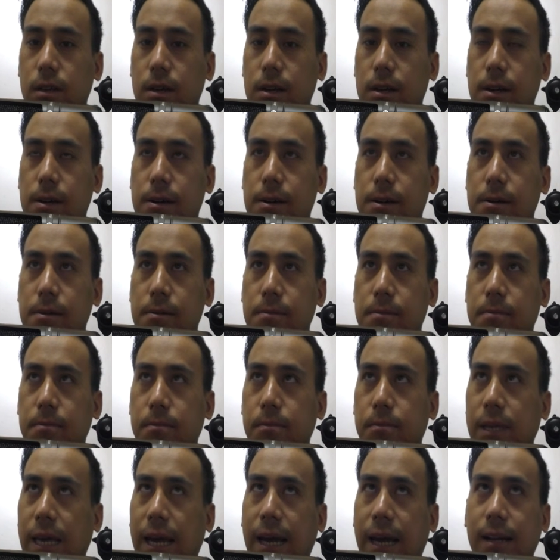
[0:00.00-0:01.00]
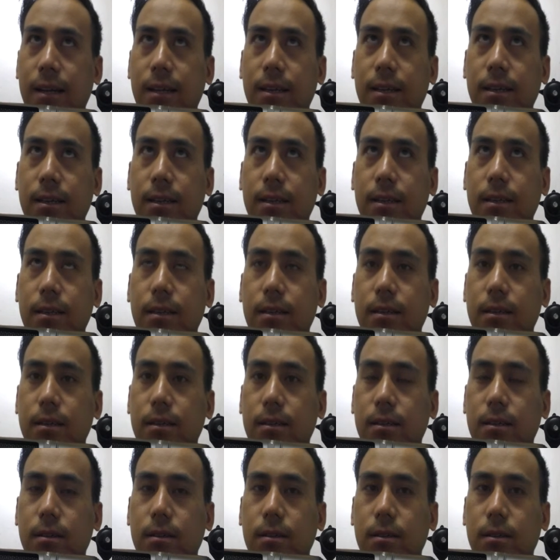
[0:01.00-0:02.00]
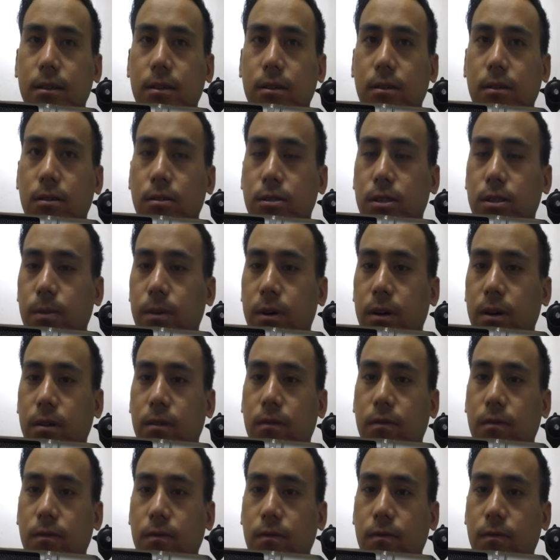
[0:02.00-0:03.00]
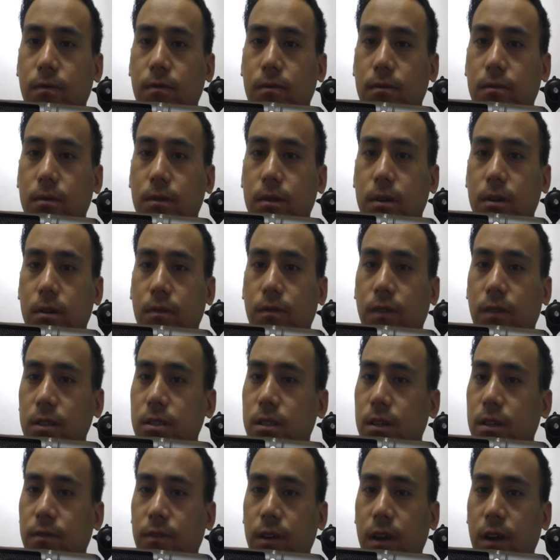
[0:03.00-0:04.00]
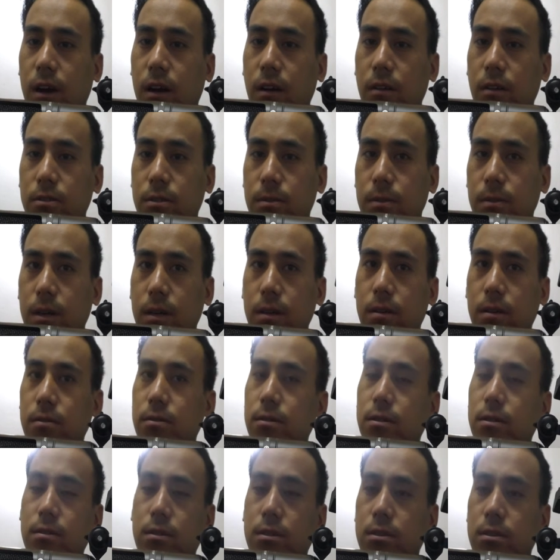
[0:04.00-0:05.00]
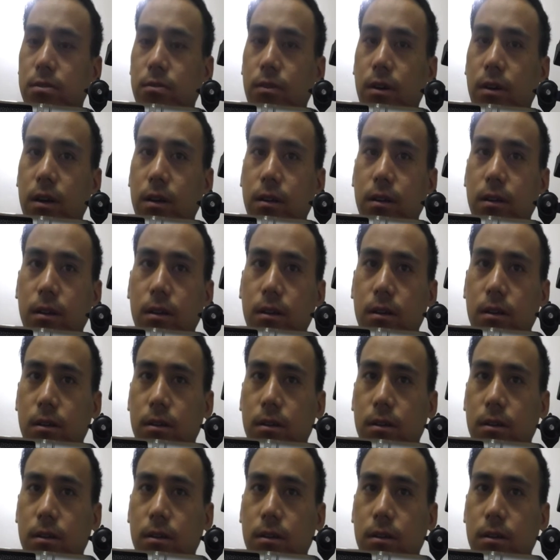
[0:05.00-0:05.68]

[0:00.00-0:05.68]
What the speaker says: Delhi, somewhere around Vasan Vihar or something, you can just write